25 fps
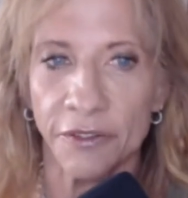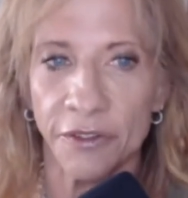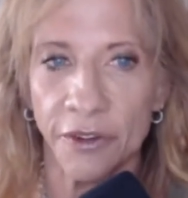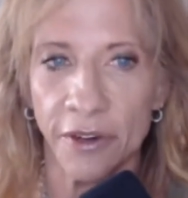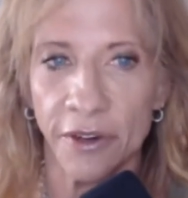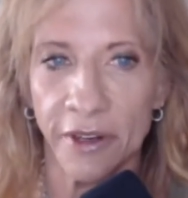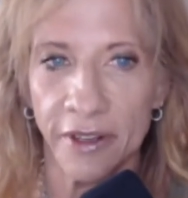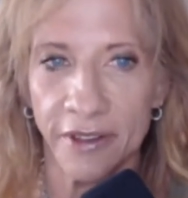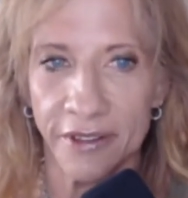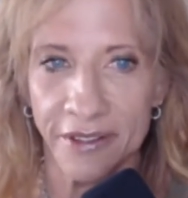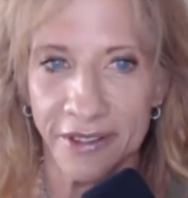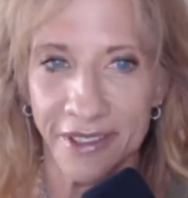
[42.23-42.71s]

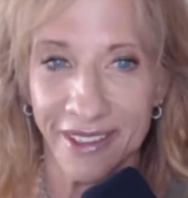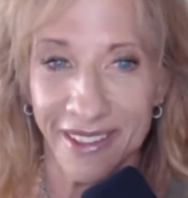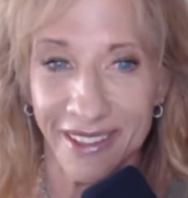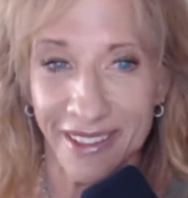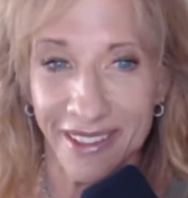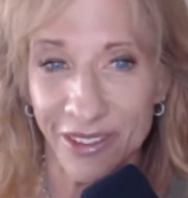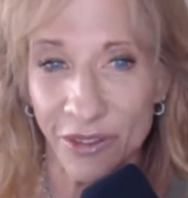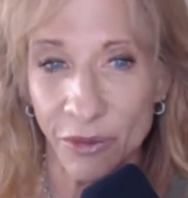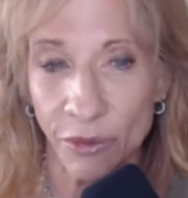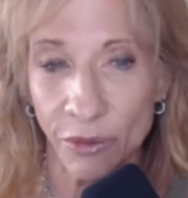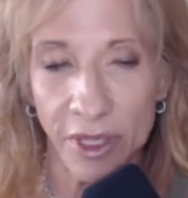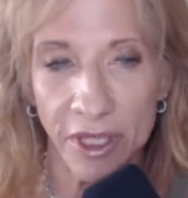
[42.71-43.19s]
For
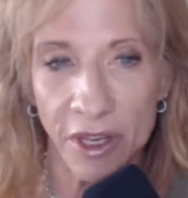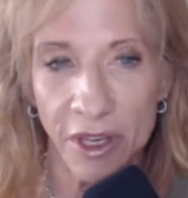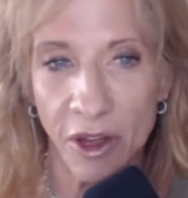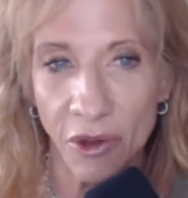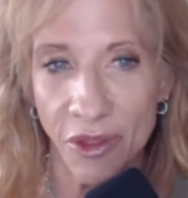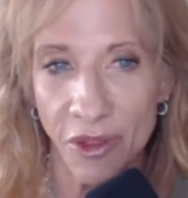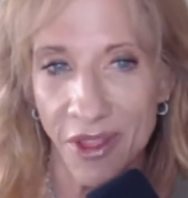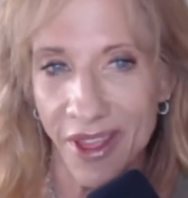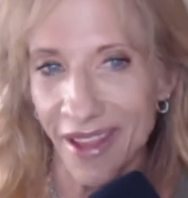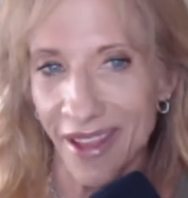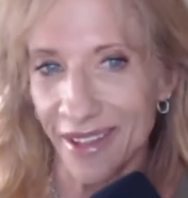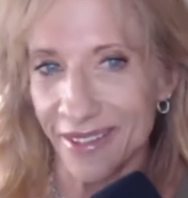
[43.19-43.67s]
instance, we
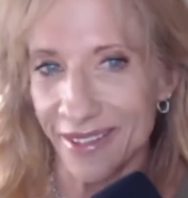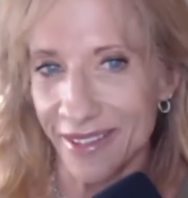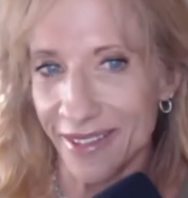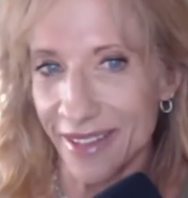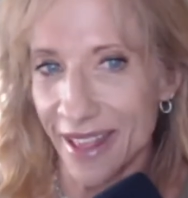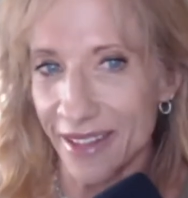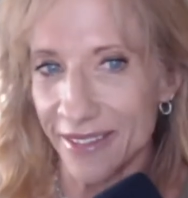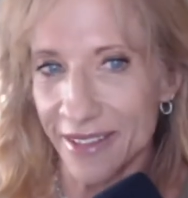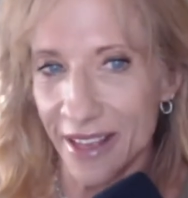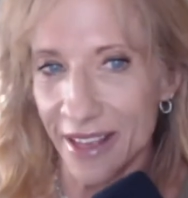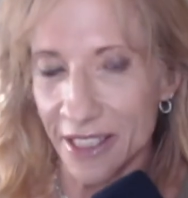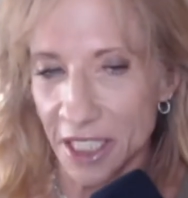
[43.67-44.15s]
know that
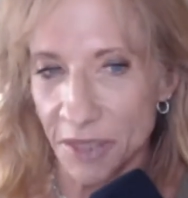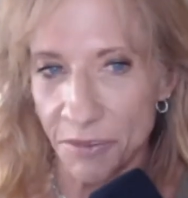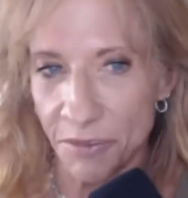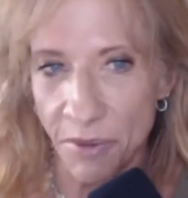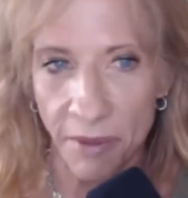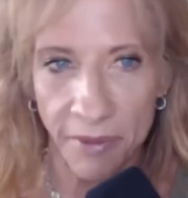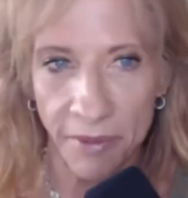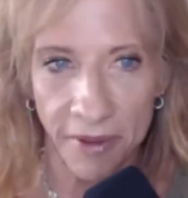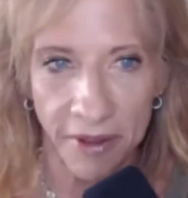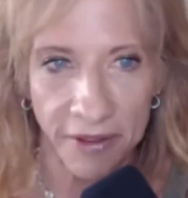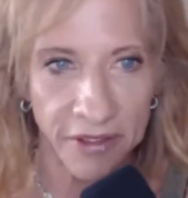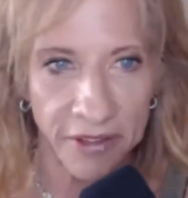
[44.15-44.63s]
that's actually
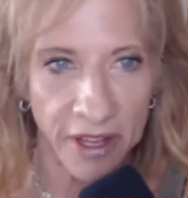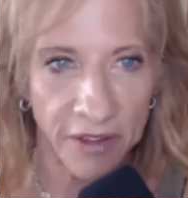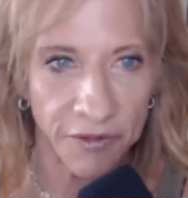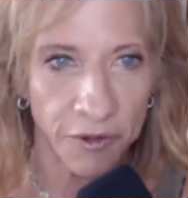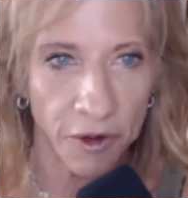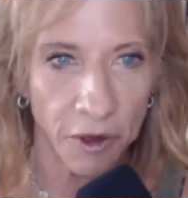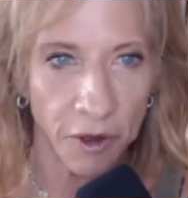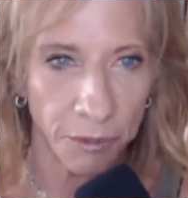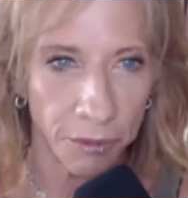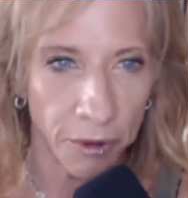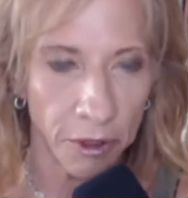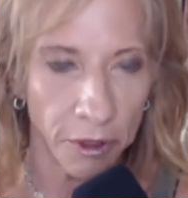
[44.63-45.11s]
probably a
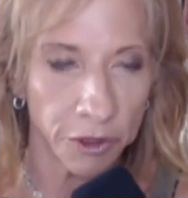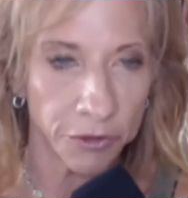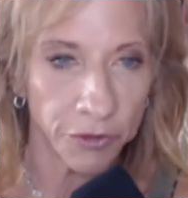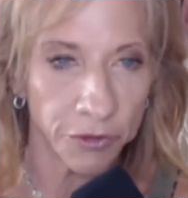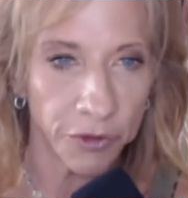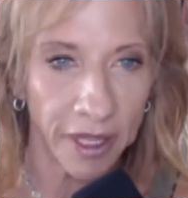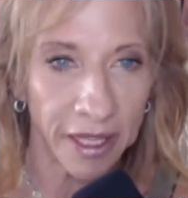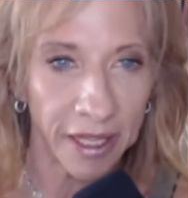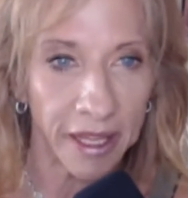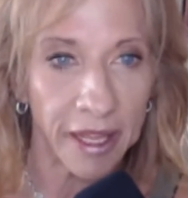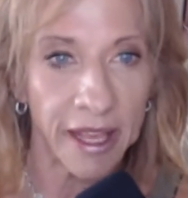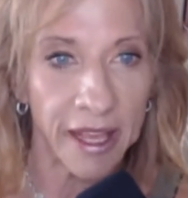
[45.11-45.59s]
safer approach
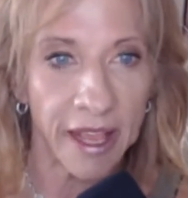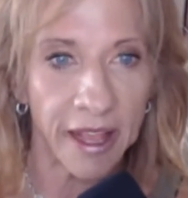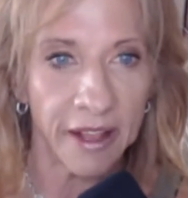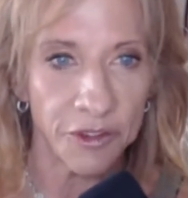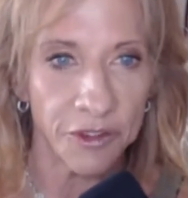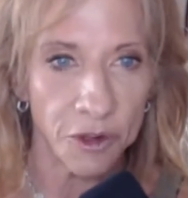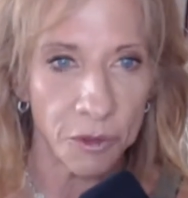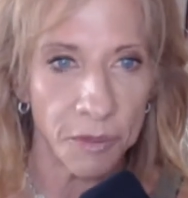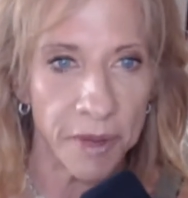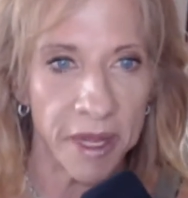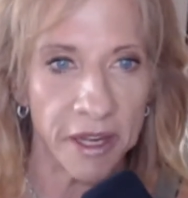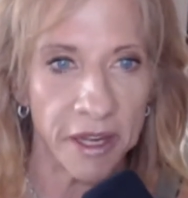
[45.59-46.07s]
for like a
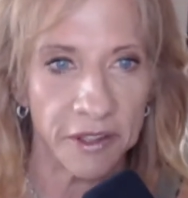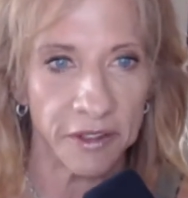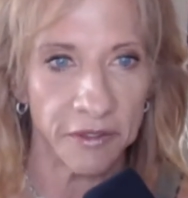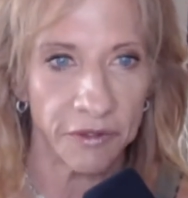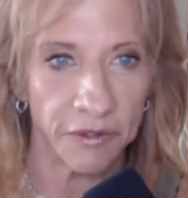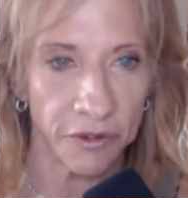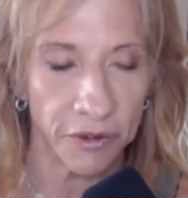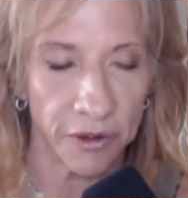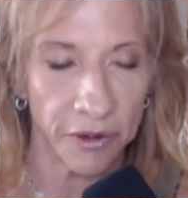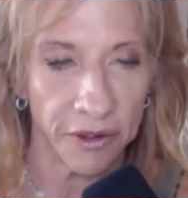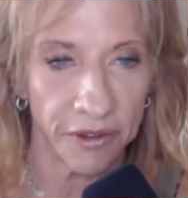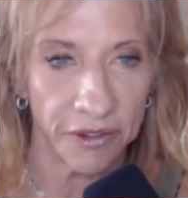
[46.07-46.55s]
cancer
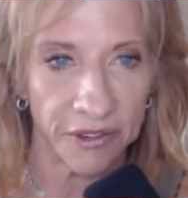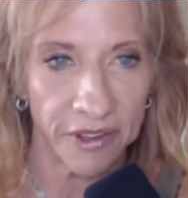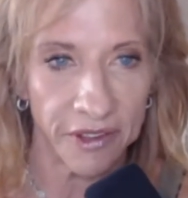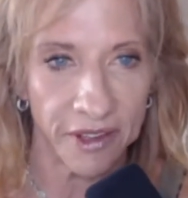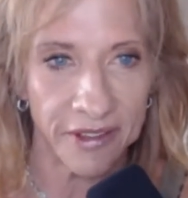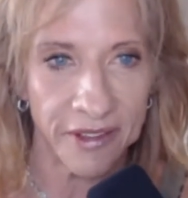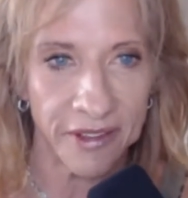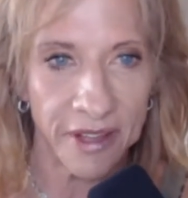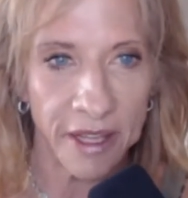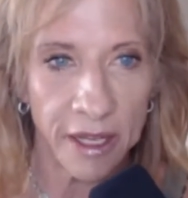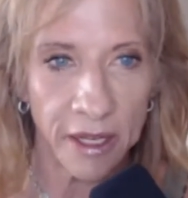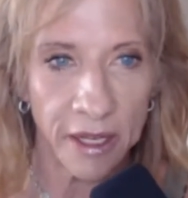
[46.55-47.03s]
patient, for
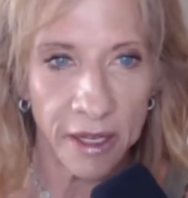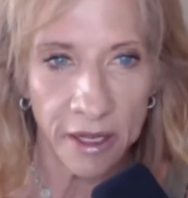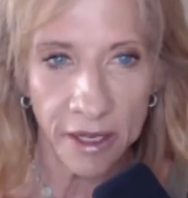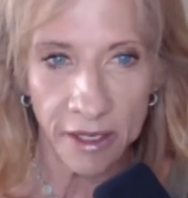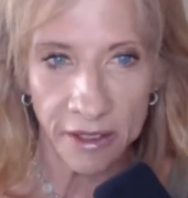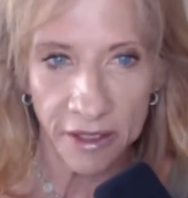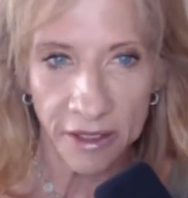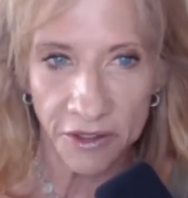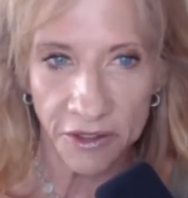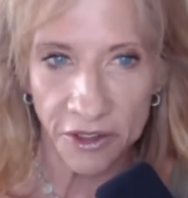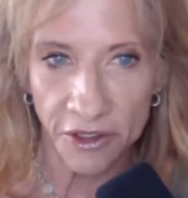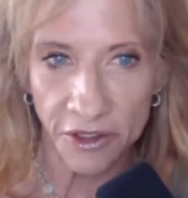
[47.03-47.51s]
instance,
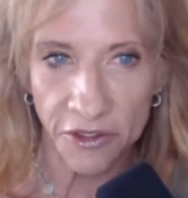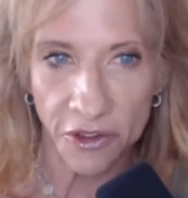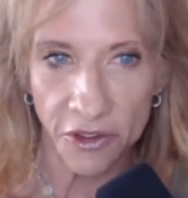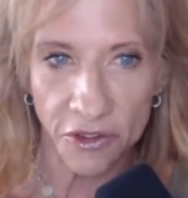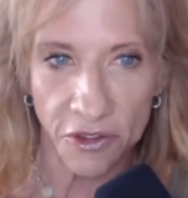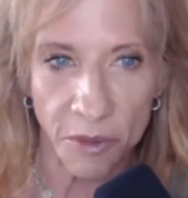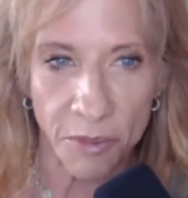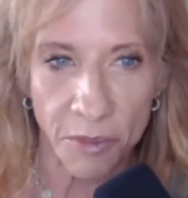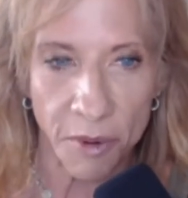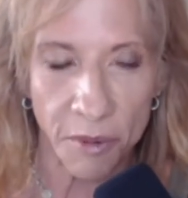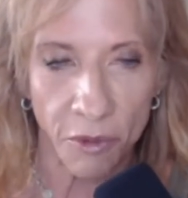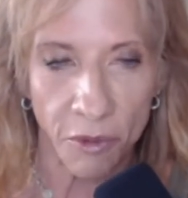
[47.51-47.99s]
just use
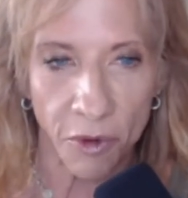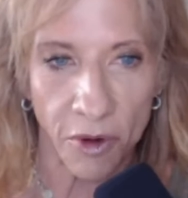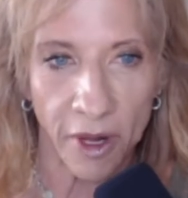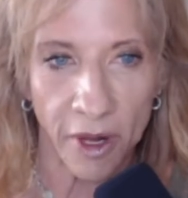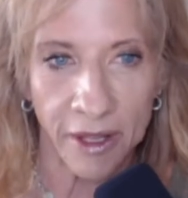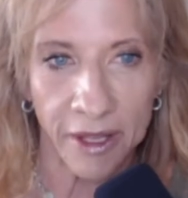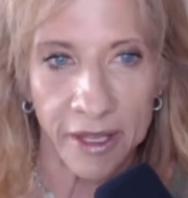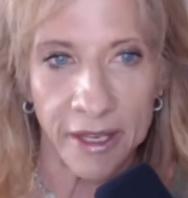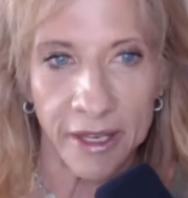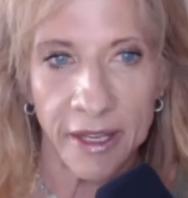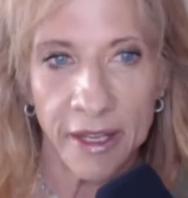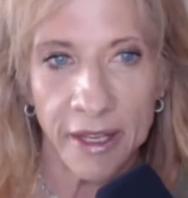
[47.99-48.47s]

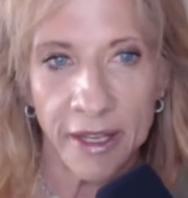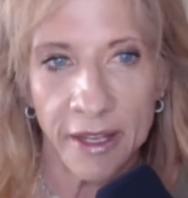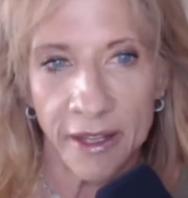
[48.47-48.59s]
Ipamorelin.